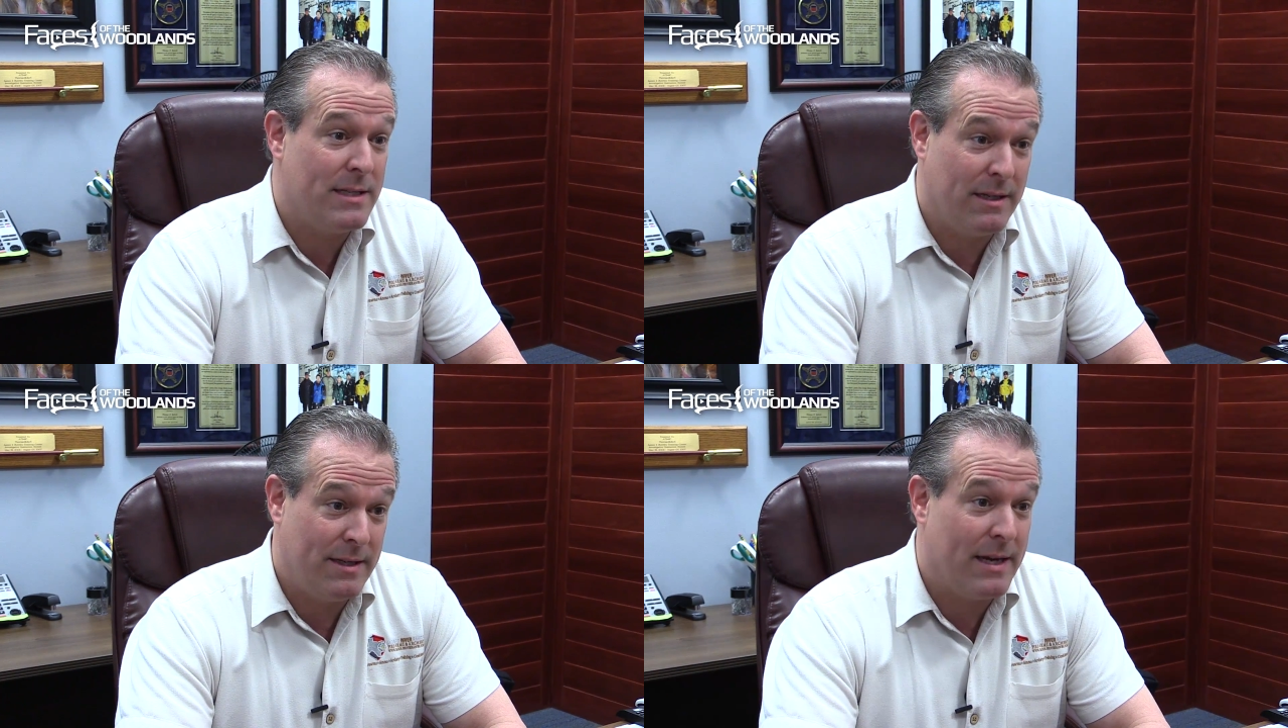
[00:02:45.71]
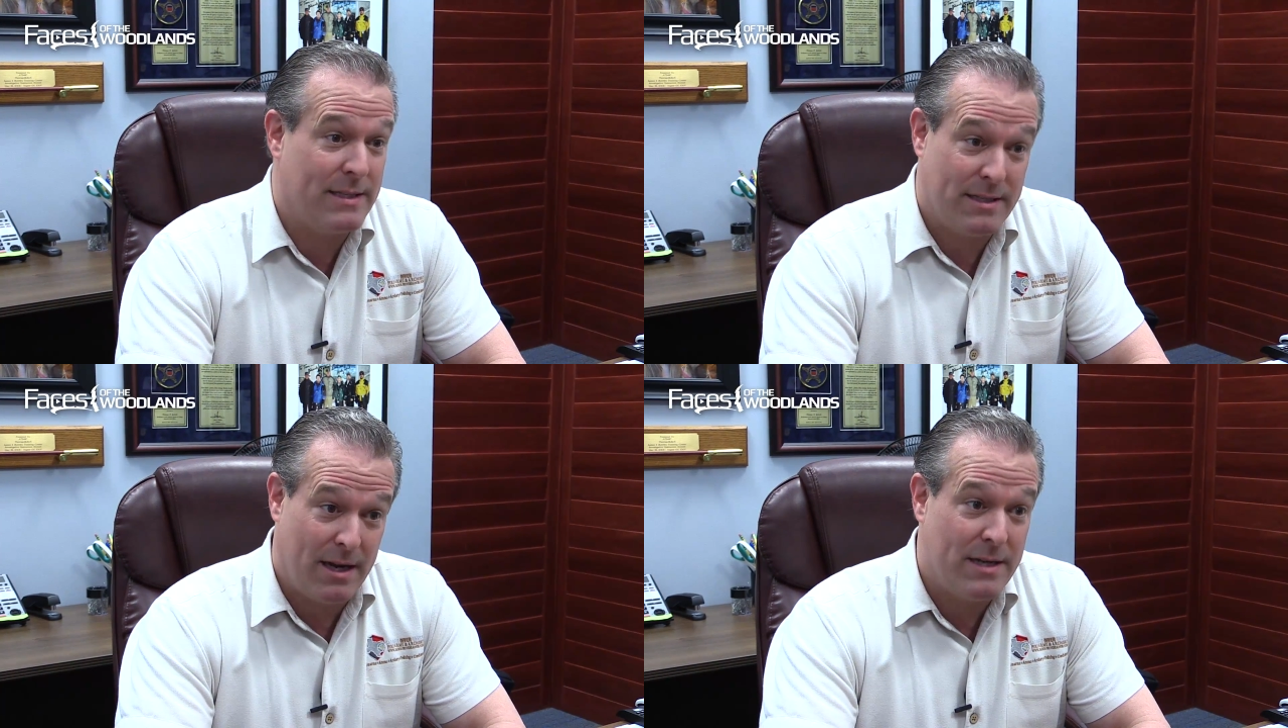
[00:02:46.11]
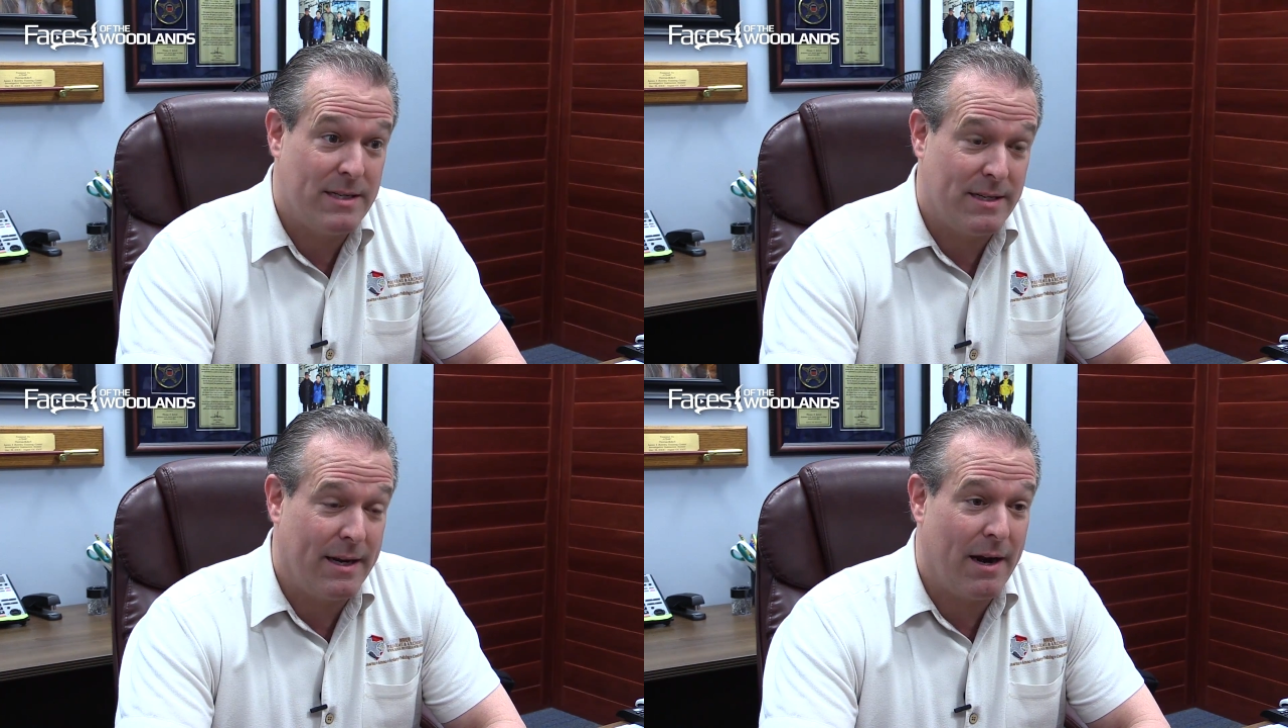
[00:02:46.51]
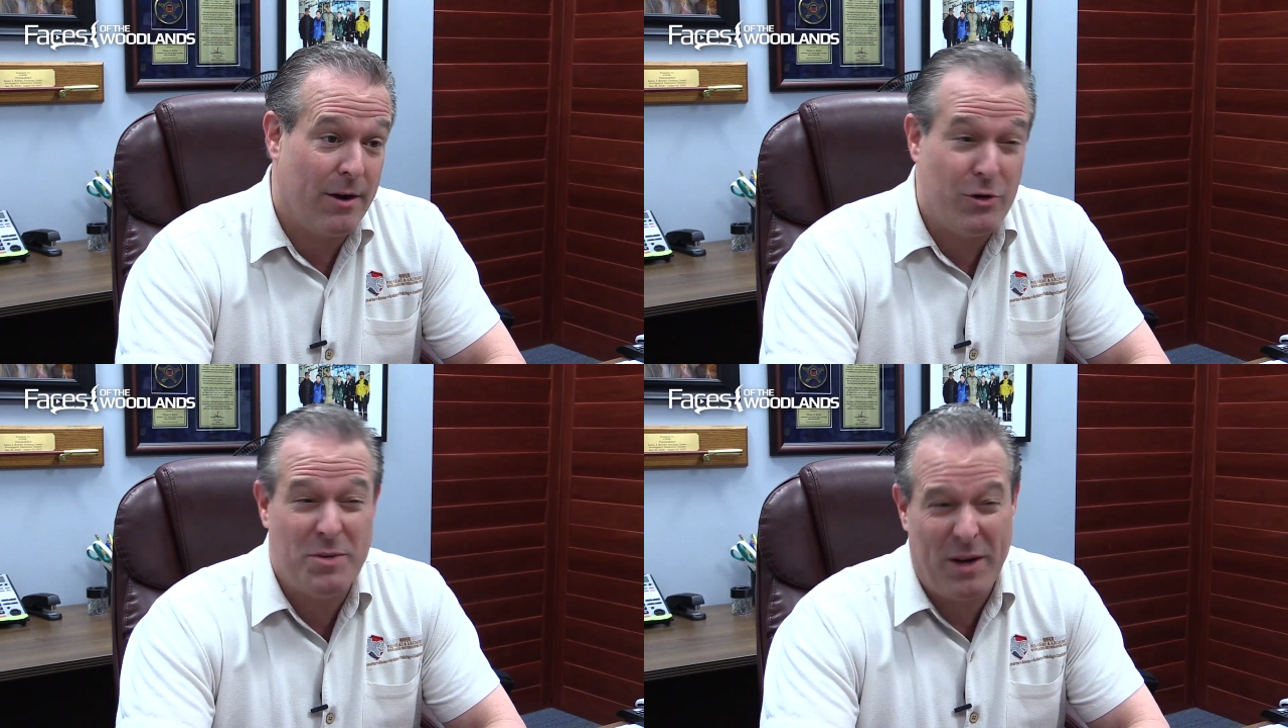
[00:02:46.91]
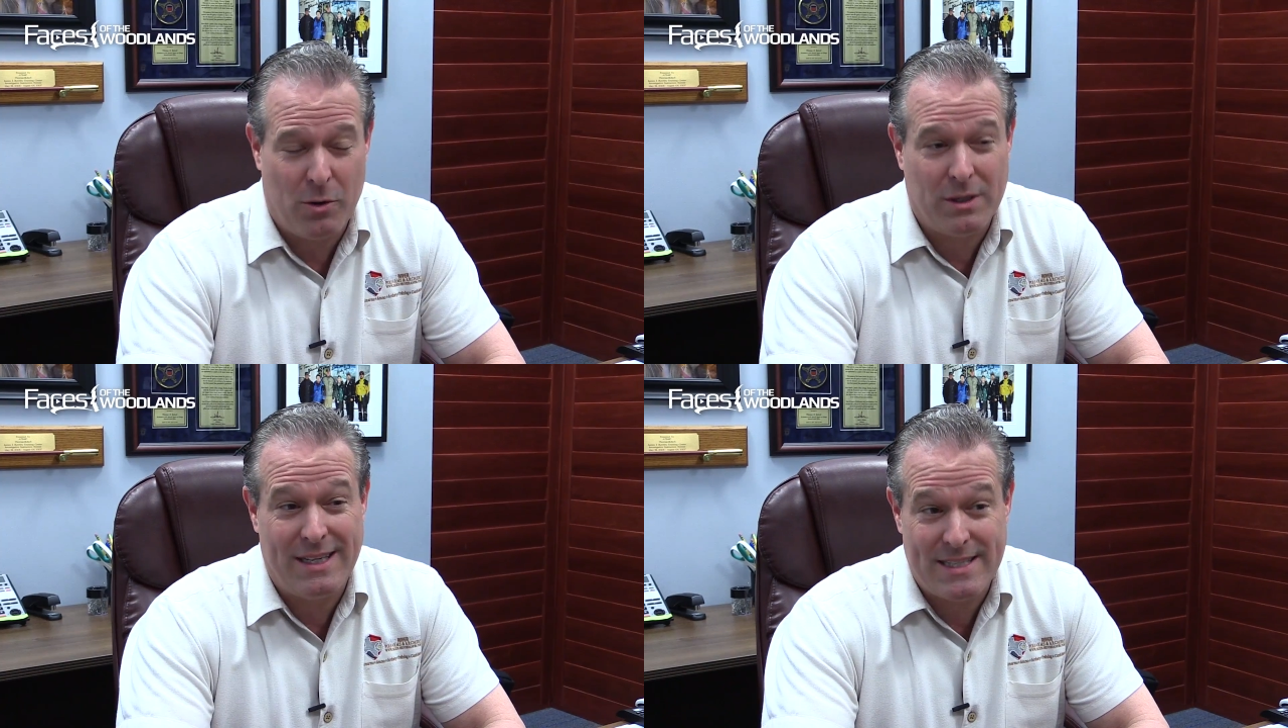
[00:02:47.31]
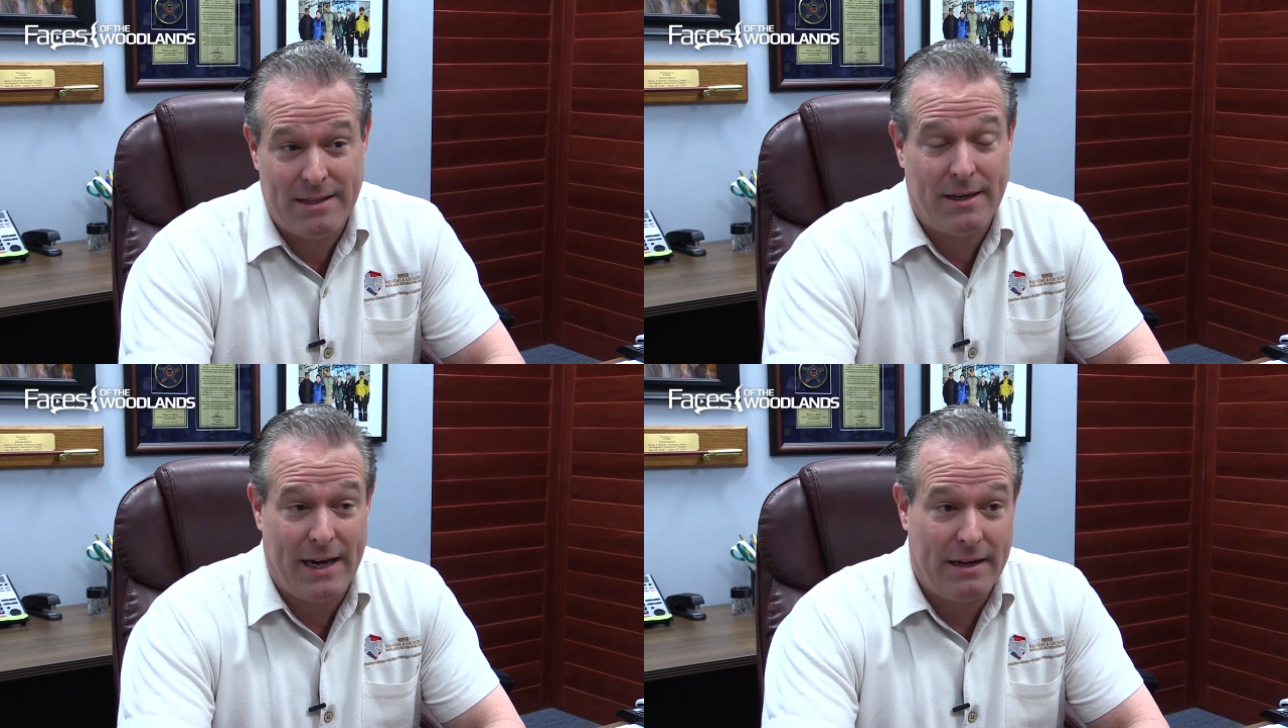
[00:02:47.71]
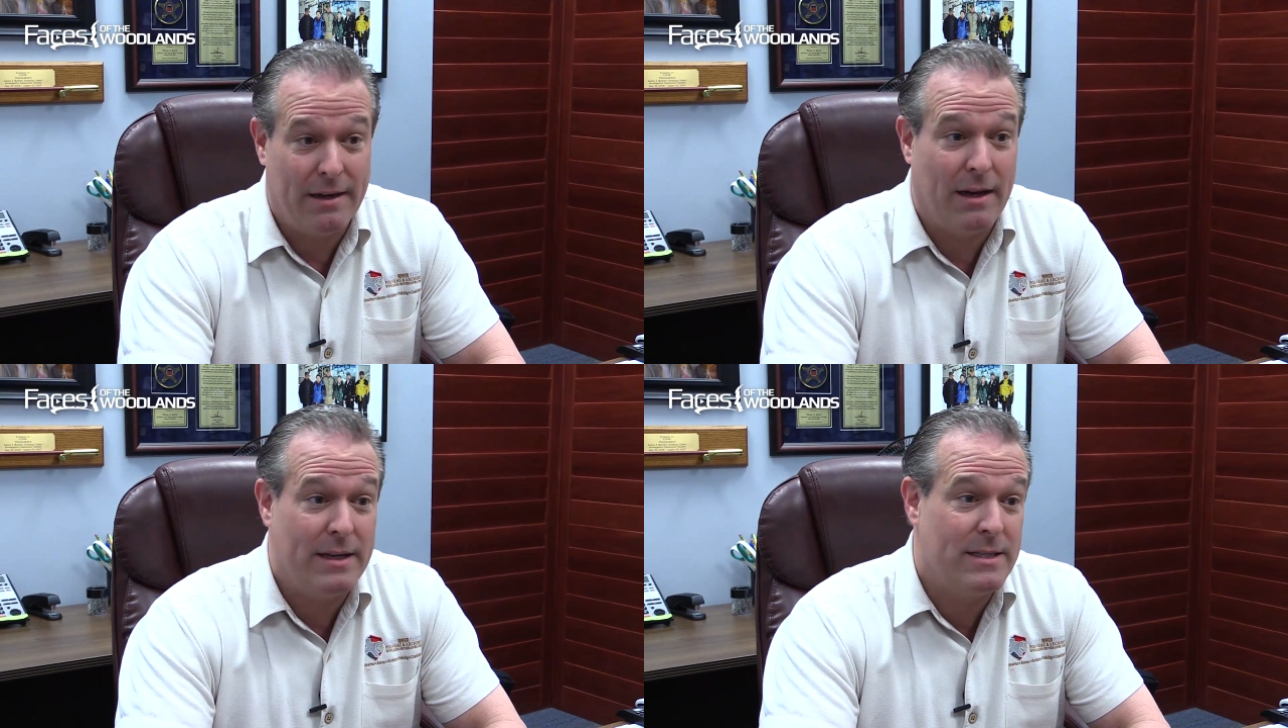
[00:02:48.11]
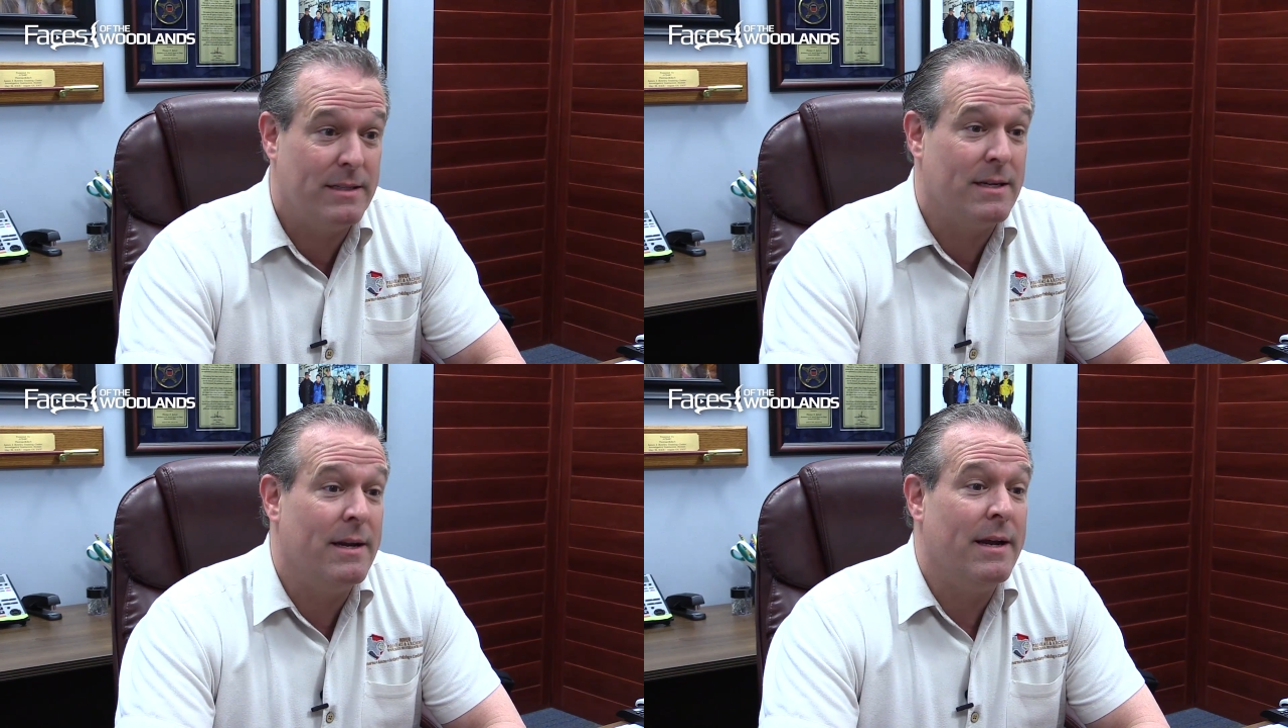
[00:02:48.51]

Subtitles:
The Texas license to carry used to be called concealed handgun license.